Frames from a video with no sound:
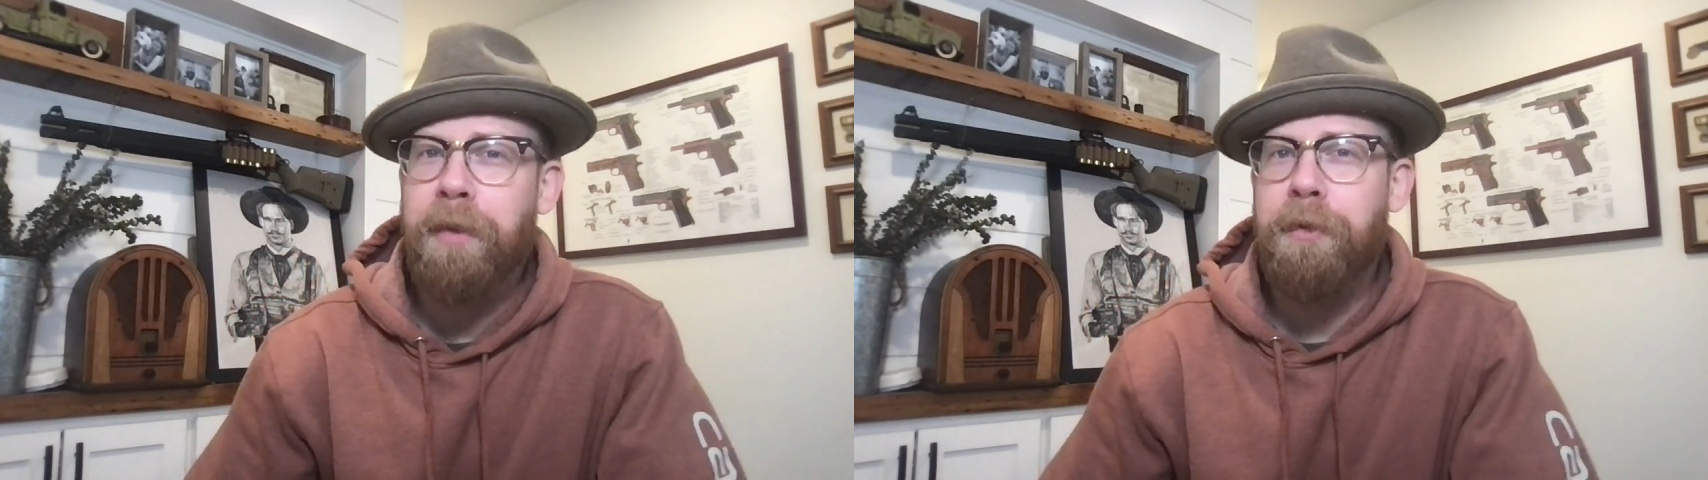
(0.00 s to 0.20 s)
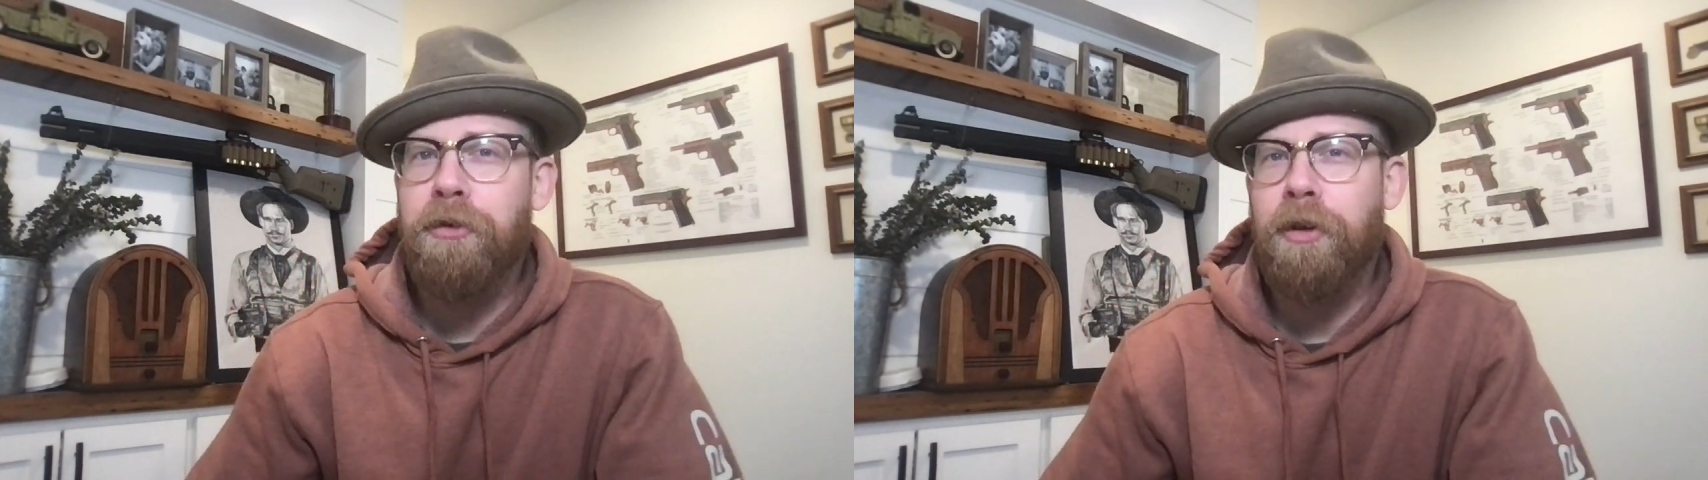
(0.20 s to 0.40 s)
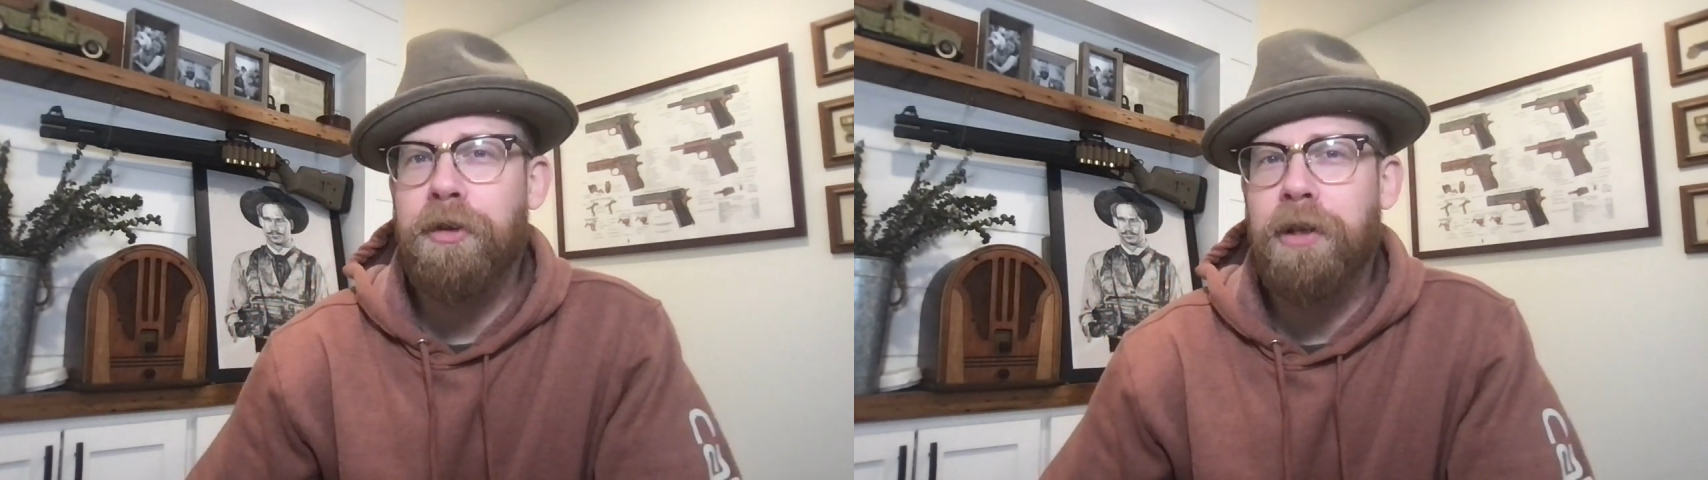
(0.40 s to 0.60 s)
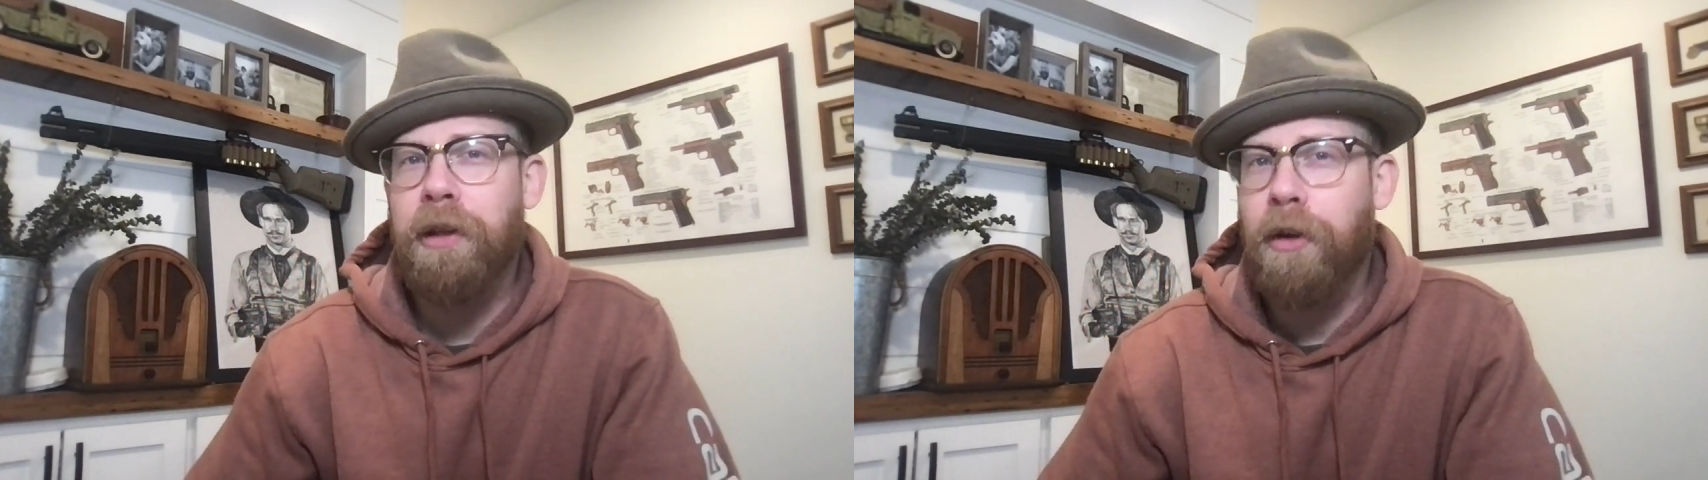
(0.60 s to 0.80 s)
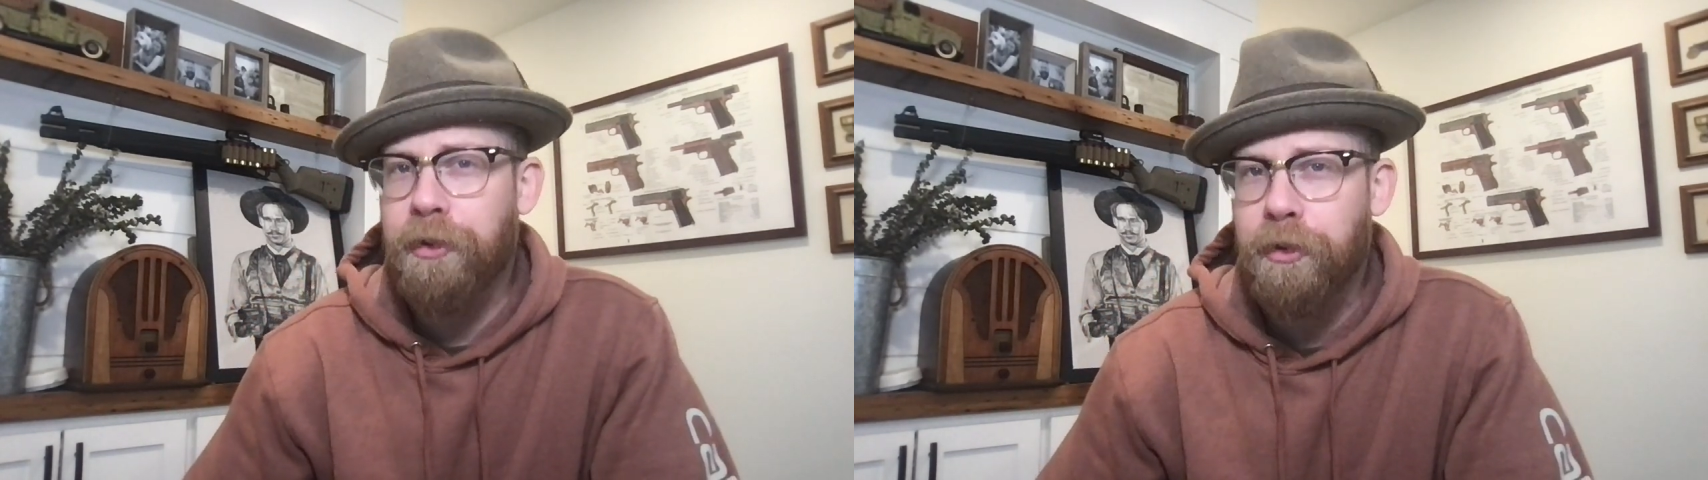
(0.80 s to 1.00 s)
up the trusty
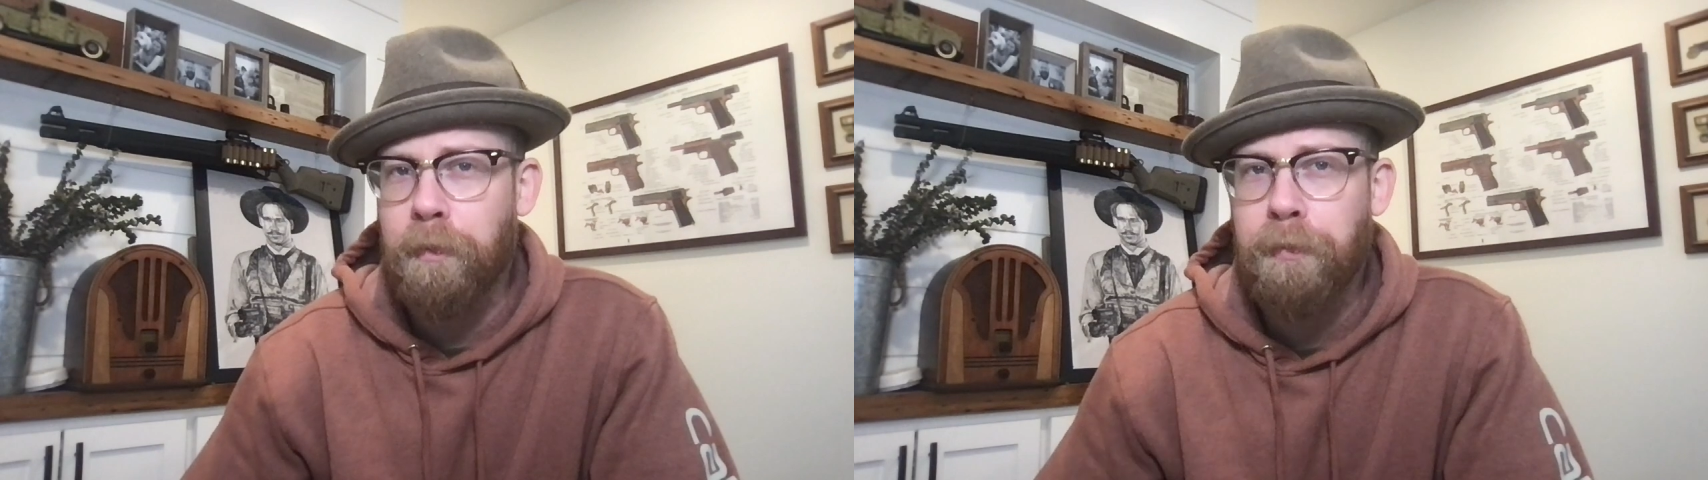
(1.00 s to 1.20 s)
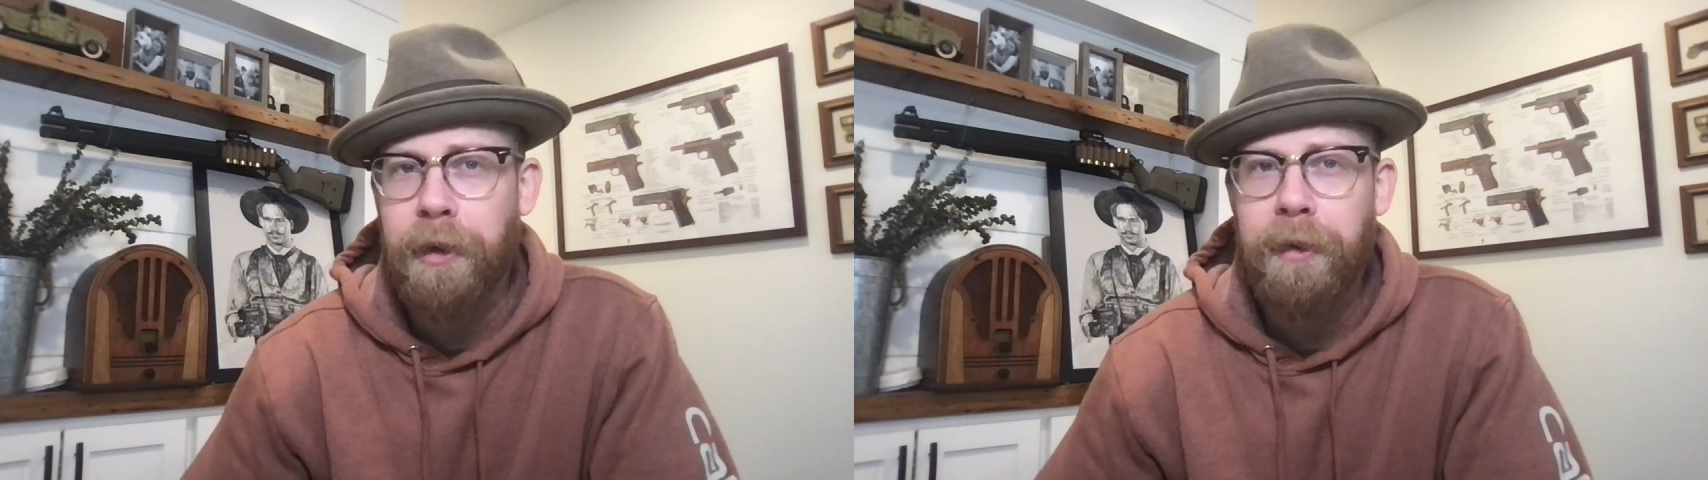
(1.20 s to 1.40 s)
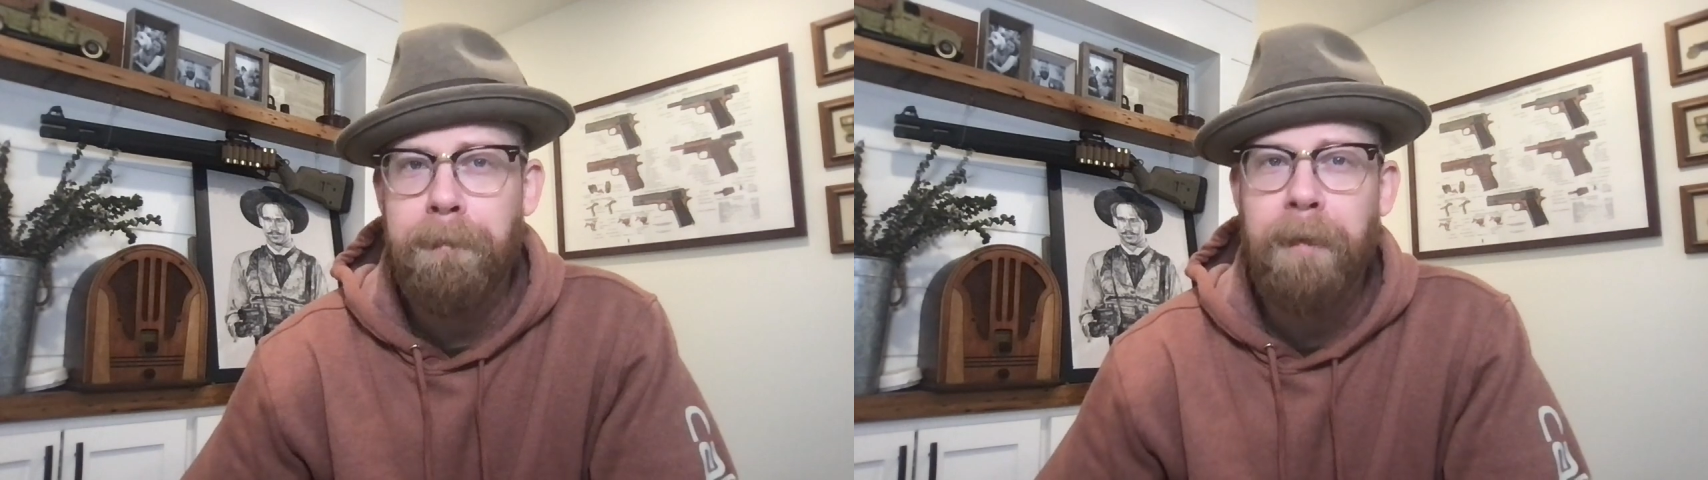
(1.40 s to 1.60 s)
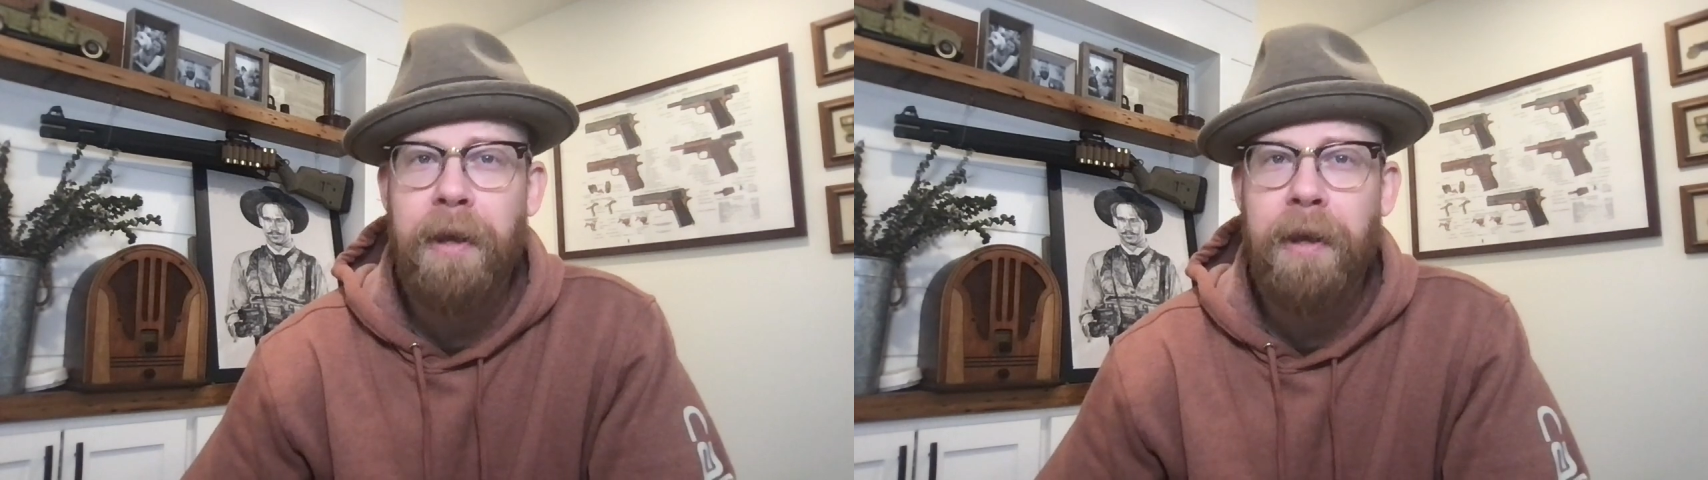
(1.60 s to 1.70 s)
lawsuit printer